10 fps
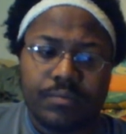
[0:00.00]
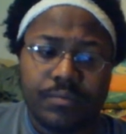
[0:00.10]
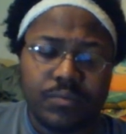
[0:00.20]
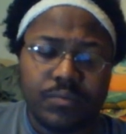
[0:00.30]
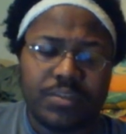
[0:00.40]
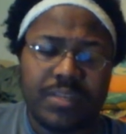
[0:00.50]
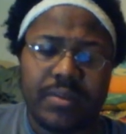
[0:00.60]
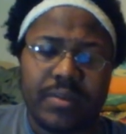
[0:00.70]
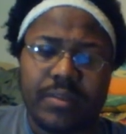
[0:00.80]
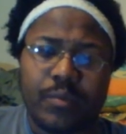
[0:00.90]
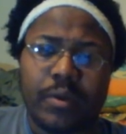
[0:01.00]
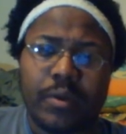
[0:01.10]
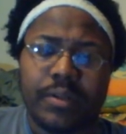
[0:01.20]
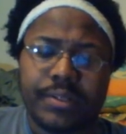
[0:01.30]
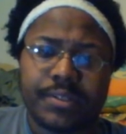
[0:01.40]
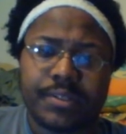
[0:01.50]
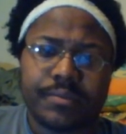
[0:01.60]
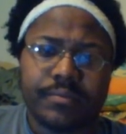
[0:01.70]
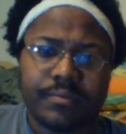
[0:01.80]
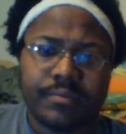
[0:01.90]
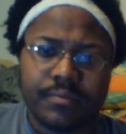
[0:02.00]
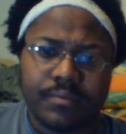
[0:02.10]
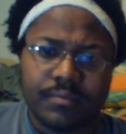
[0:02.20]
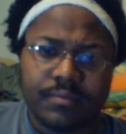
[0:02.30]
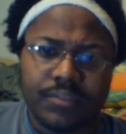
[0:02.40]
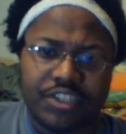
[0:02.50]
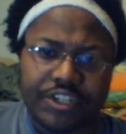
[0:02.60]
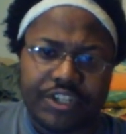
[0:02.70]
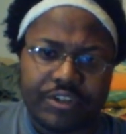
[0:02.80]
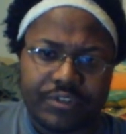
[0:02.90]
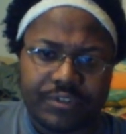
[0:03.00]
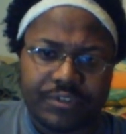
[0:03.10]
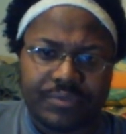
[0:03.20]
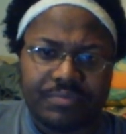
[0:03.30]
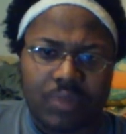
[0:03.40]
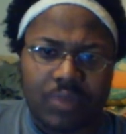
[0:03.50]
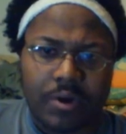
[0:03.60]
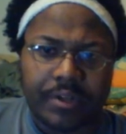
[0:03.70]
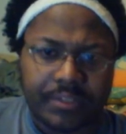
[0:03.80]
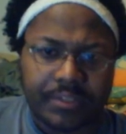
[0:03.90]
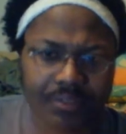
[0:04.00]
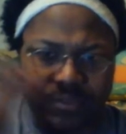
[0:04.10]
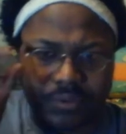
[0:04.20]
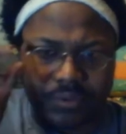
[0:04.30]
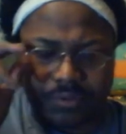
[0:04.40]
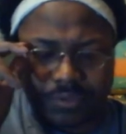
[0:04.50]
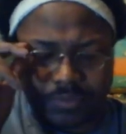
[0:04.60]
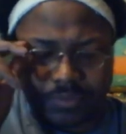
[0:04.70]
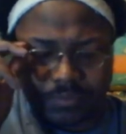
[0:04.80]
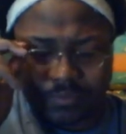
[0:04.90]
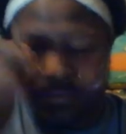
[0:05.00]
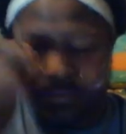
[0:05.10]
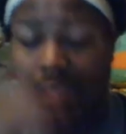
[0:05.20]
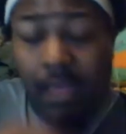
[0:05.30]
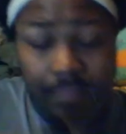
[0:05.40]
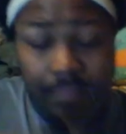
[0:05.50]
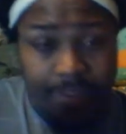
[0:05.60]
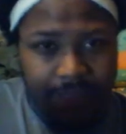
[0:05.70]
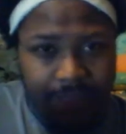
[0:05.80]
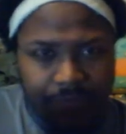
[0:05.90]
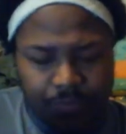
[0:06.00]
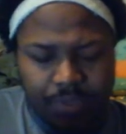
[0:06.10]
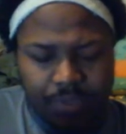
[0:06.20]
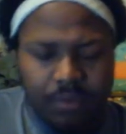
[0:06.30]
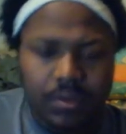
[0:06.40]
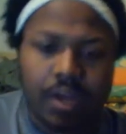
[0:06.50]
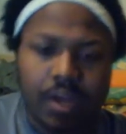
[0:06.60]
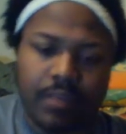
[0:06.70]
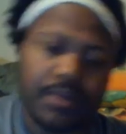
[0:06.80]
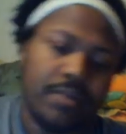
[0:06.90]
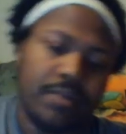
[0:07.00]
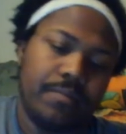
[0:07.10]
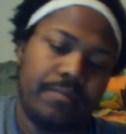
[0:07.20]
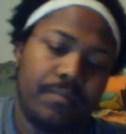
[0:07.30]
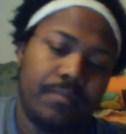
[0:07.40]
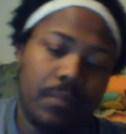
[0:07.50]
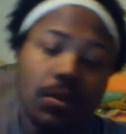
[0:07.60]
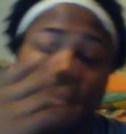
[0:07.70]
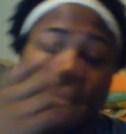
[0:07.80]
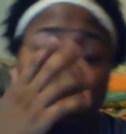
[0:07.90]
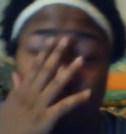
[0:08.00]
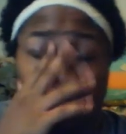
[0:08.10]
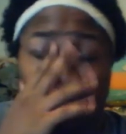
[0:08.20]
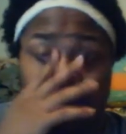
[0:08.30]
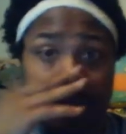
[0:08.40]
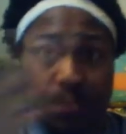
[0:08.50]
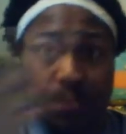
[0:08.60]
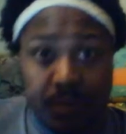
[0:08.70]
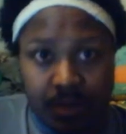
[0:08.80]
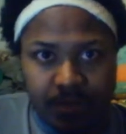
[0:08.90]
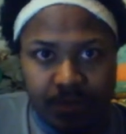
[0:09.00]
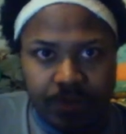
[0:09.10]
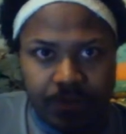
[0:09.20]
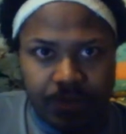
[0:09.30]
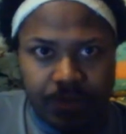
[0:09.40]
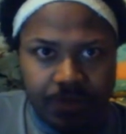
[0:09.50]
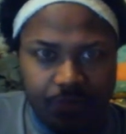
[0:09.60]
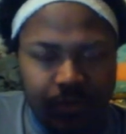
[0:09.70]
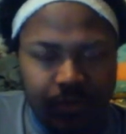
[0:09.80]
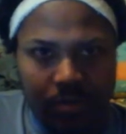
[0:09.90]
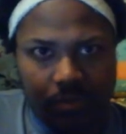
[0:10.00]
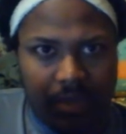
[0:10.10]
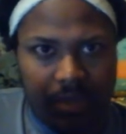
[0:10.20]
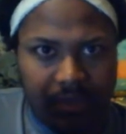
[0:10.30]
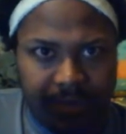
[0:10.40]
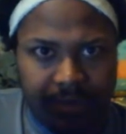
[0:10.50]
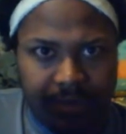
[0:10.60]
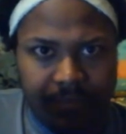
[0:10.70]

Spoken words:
seemingly pointless jeers, targets, insults, they have to be documented. They have to be documented because if we don't talk about it,